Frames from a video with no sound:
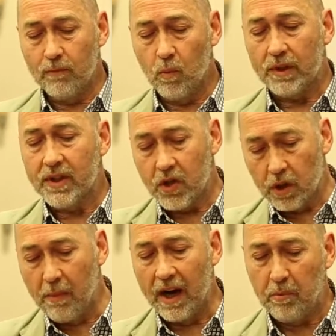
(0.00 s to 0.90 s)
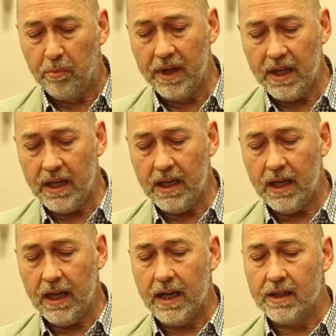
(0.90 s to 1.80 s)
what digital might
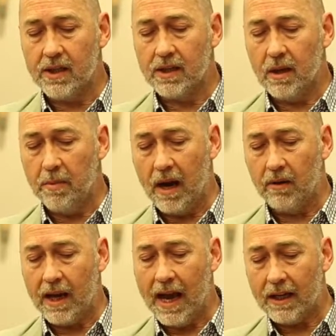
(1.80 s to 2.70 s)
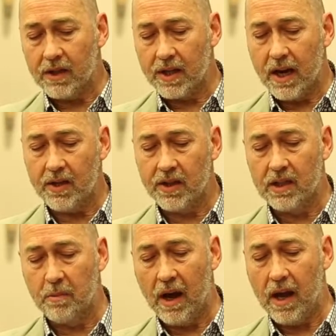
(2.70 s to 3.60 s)
be. It's about access,
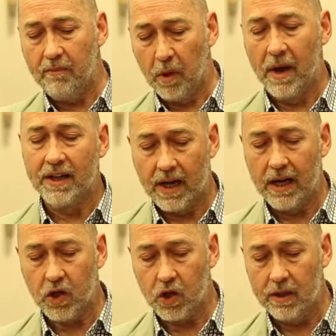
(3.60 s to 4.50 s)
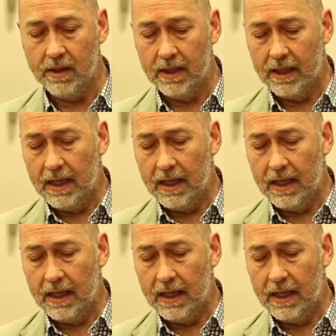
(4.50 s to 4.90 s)
it's about implementation.